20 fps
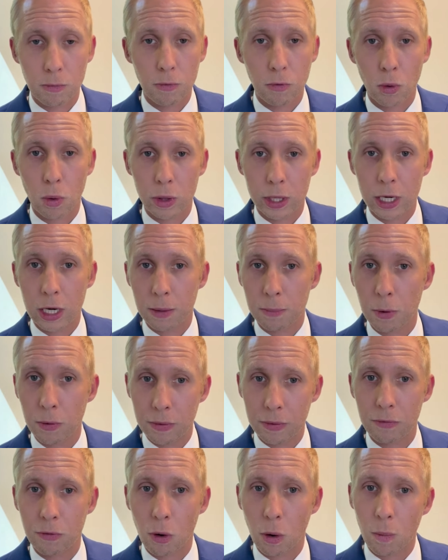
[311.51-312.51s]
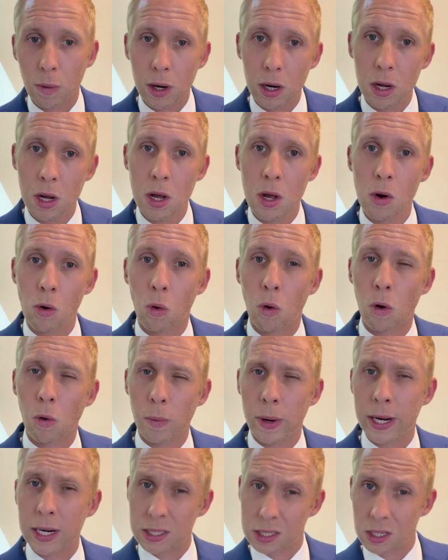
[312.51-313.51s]
for the year moving forward, or are
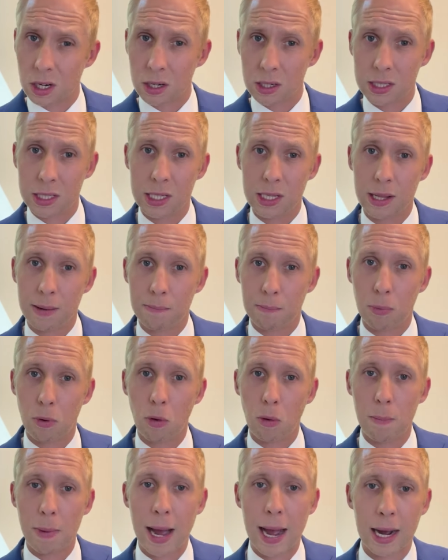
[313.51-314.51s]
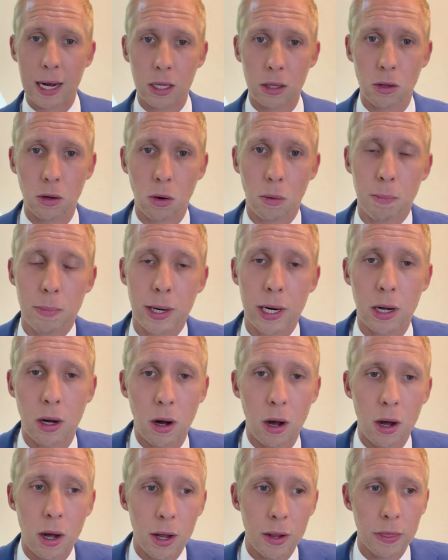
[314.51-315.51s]
we going to start to see them pull back a little bit
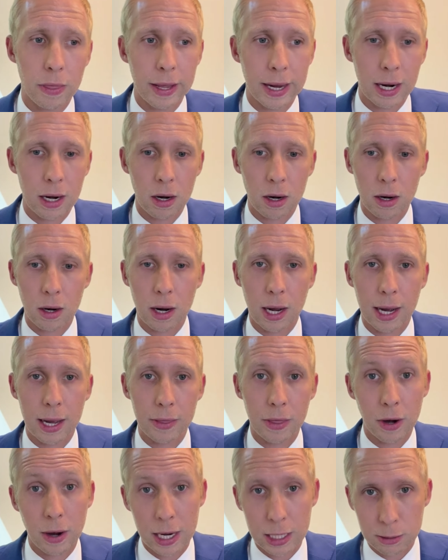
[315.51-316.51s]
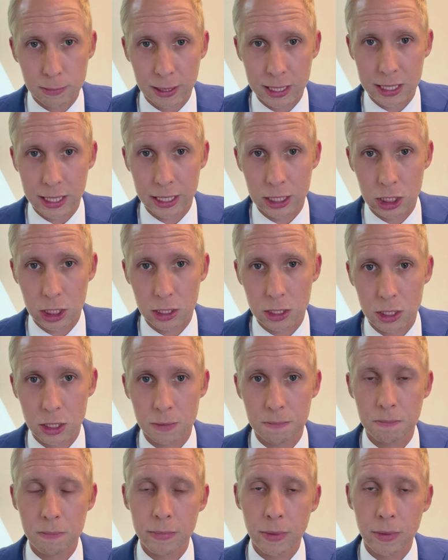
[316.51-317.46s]
on their uh, their expectations?